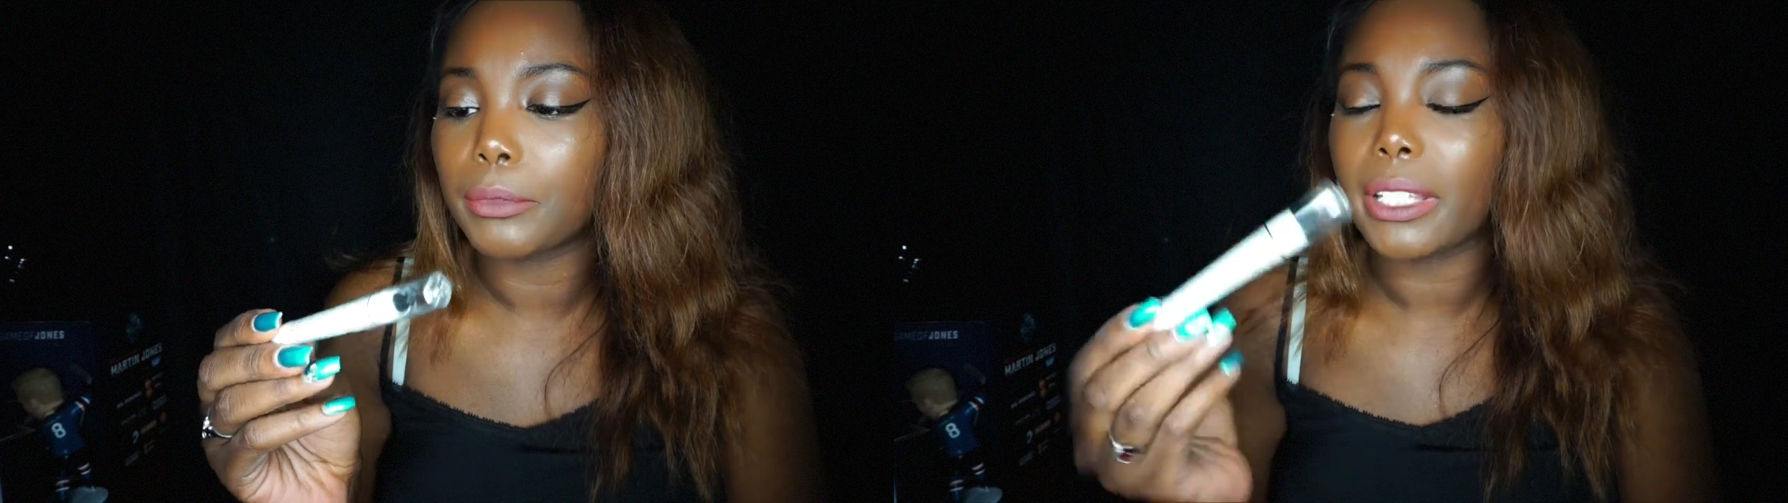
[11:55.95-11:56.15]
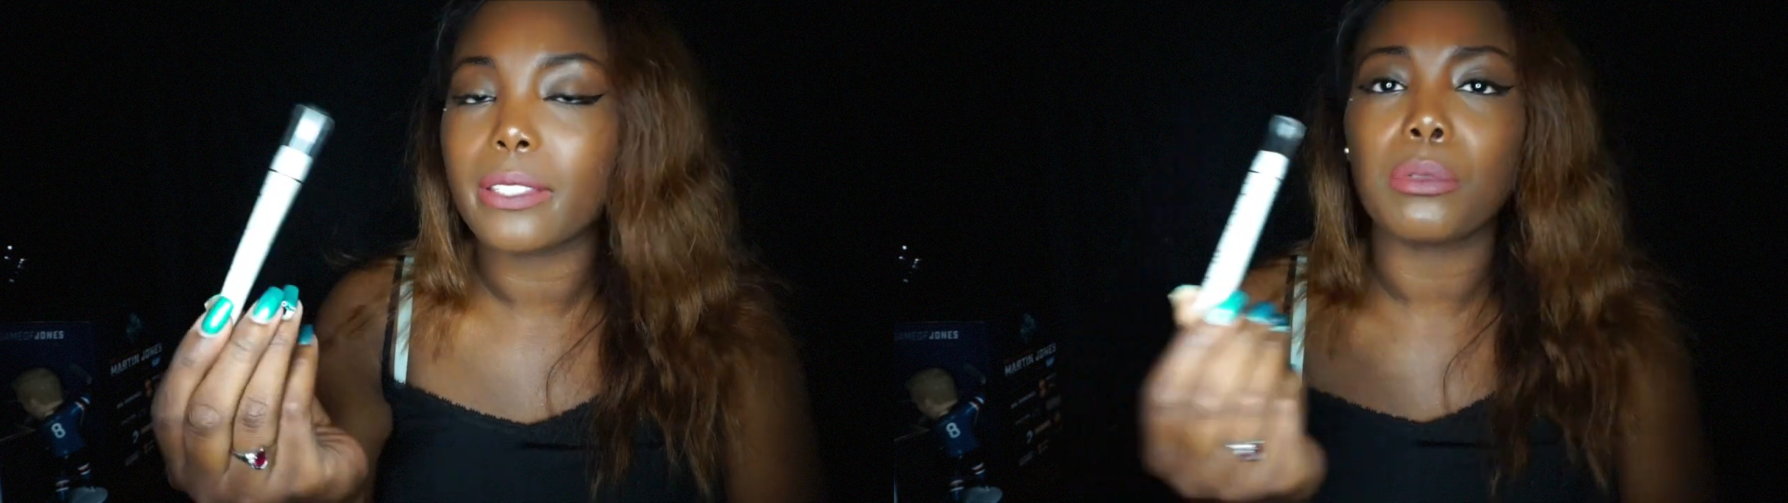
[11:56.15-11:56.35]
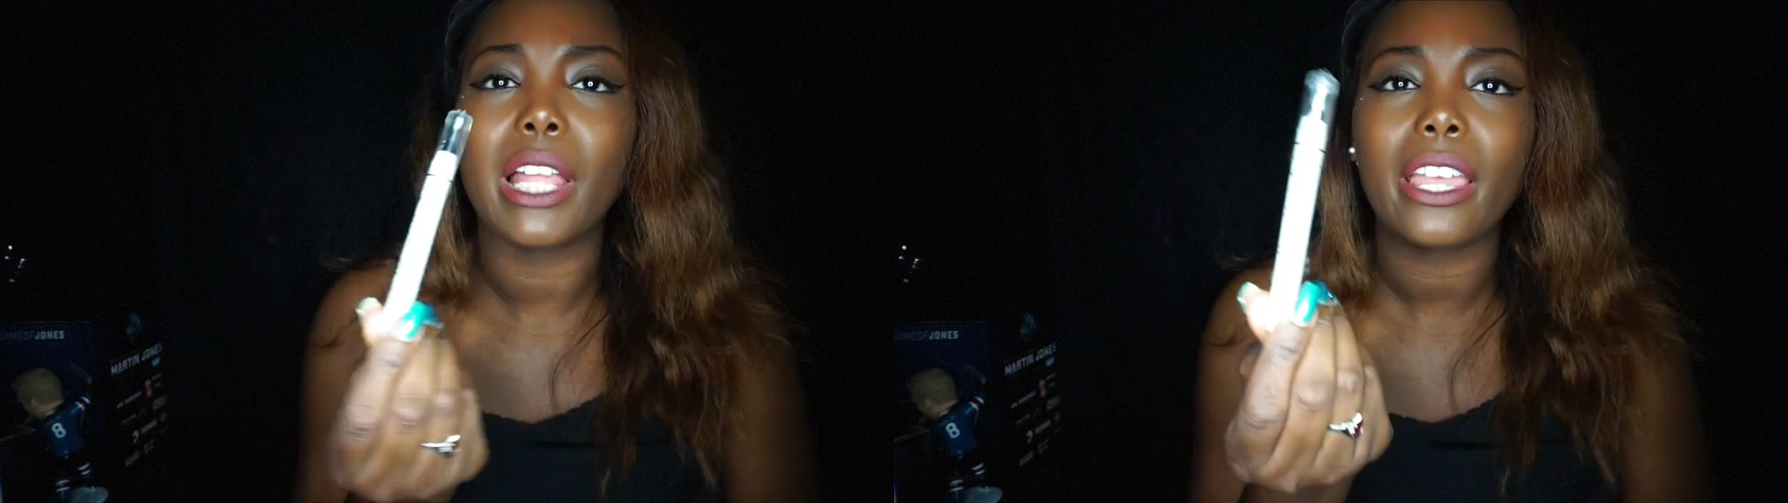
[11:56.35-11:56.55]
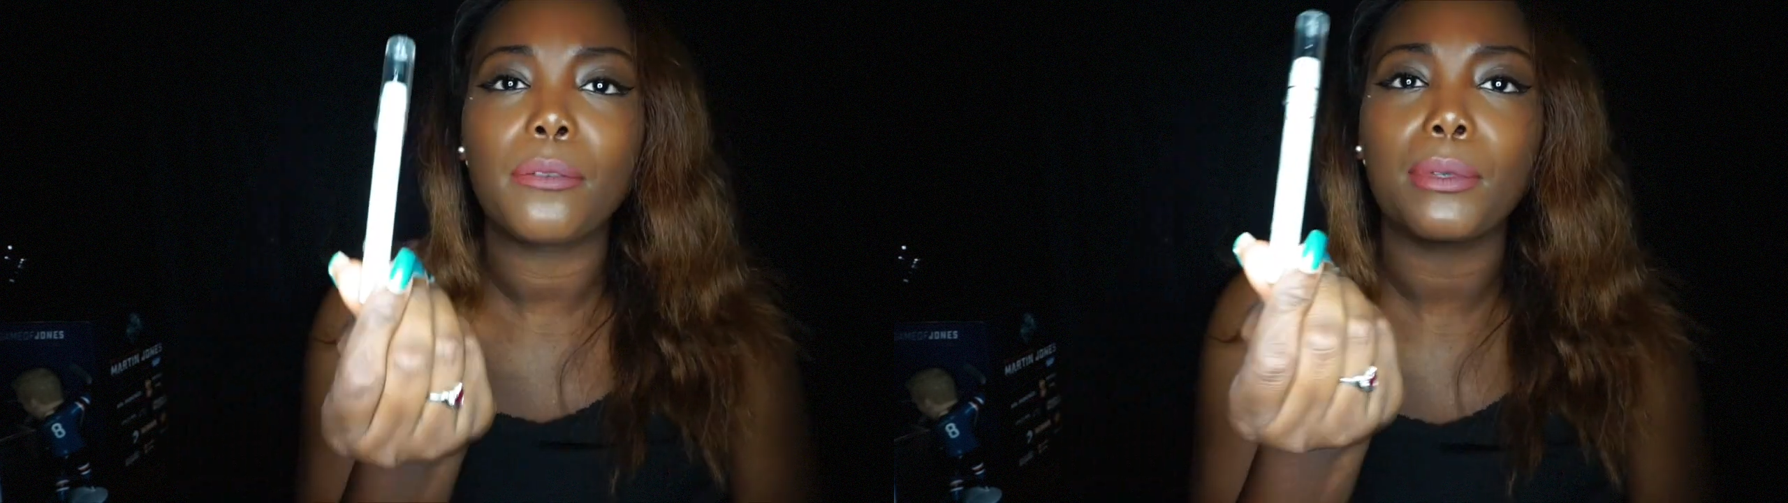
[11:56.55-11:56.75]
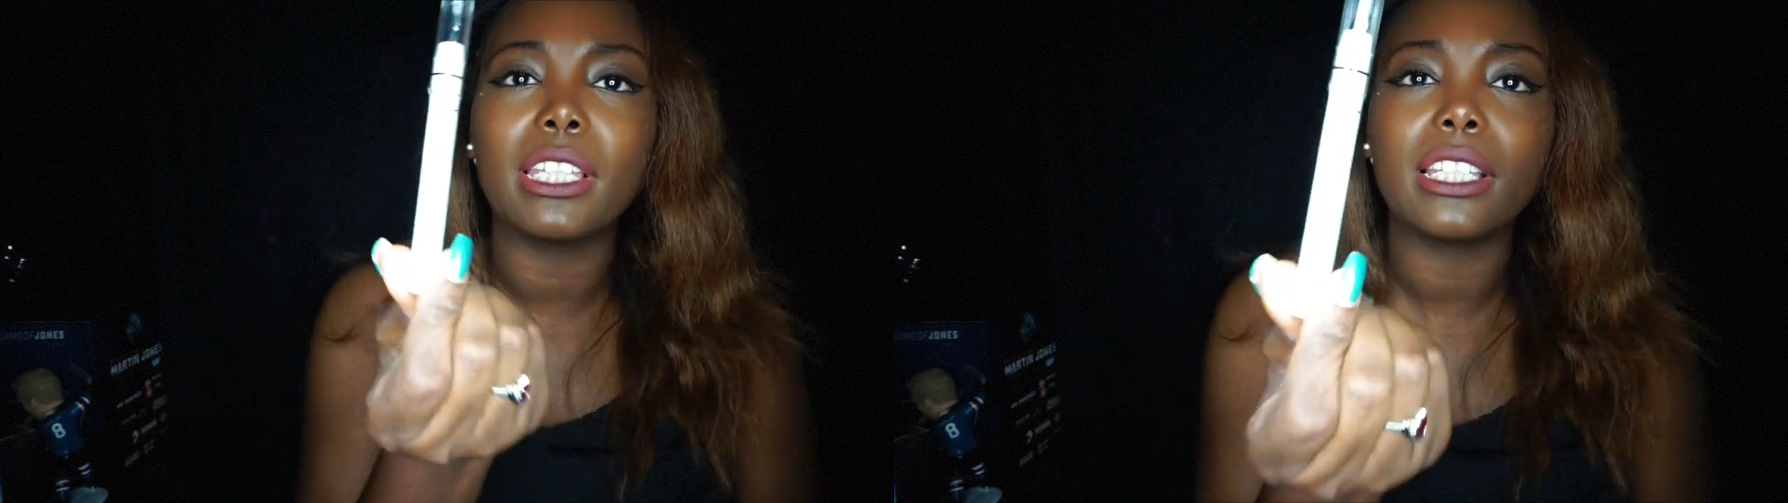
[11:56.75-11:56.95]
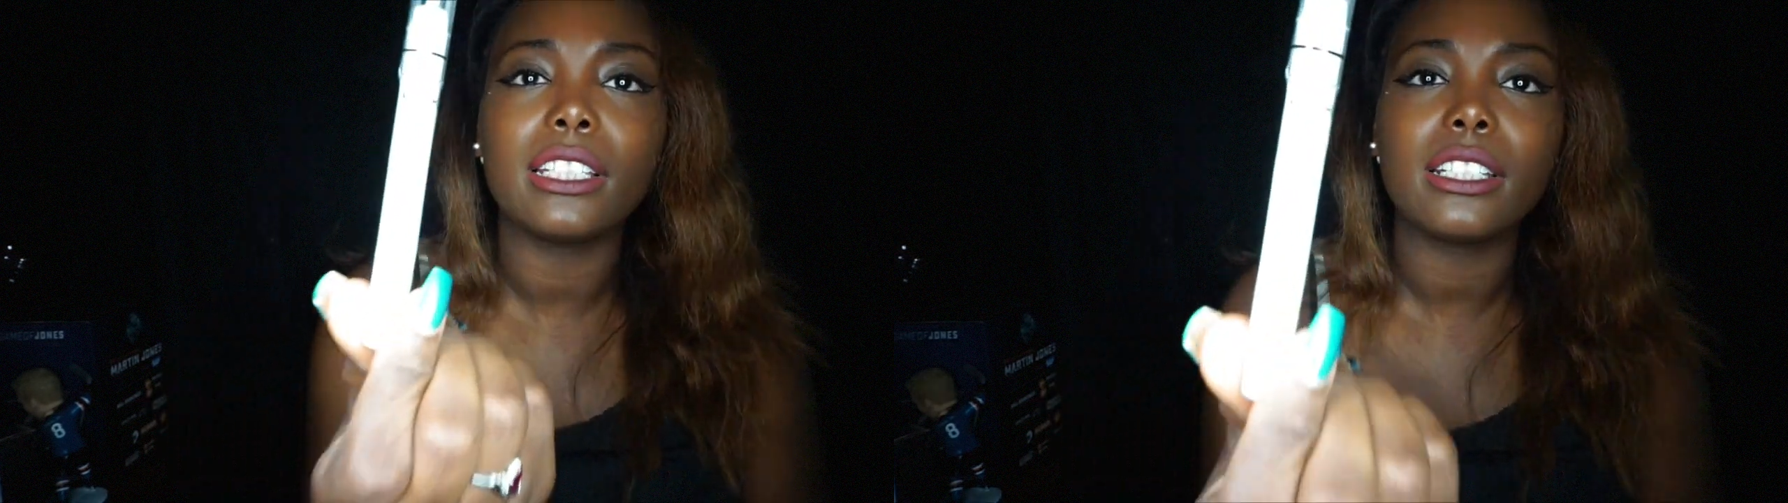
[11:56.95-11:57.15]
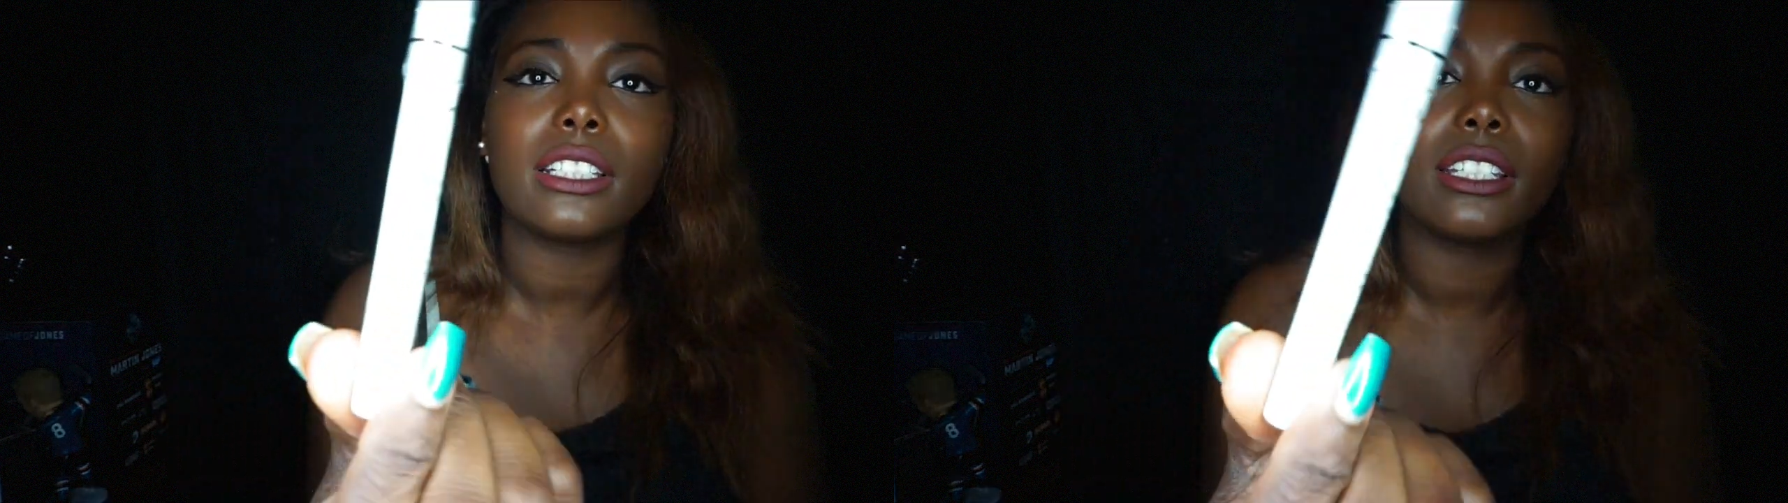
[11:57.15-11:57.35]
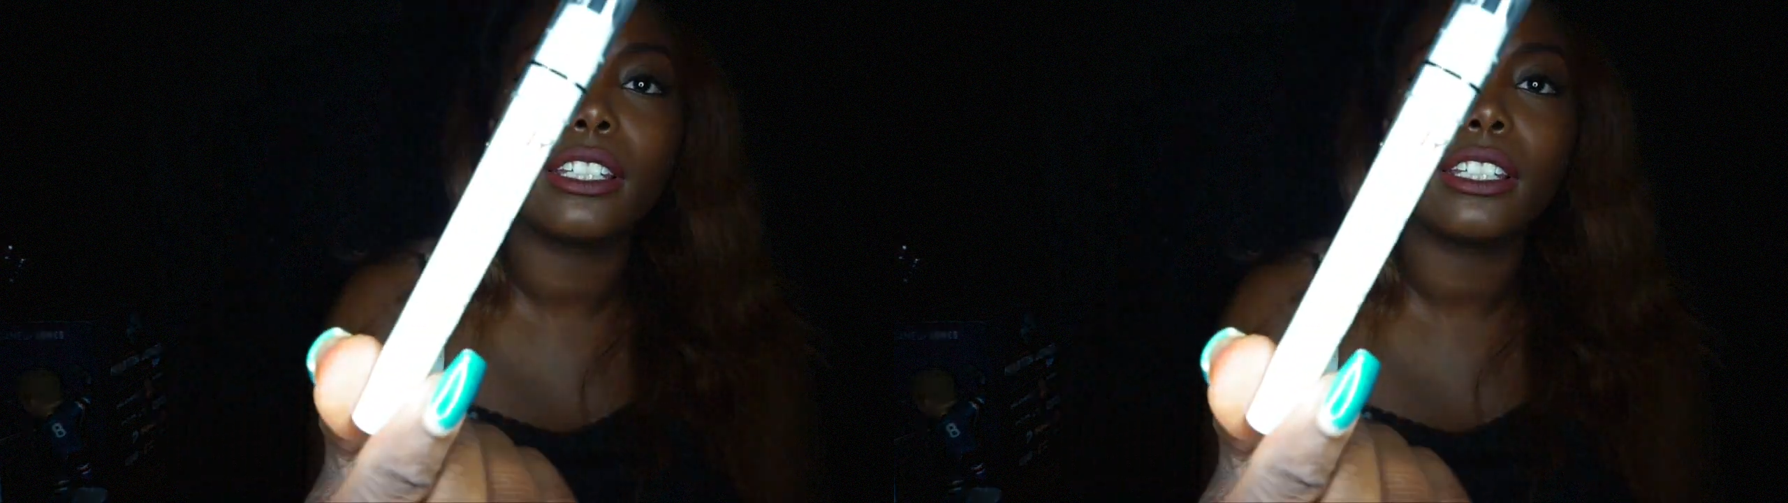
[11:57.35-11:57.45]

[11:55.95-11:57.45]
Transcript: it's black bean.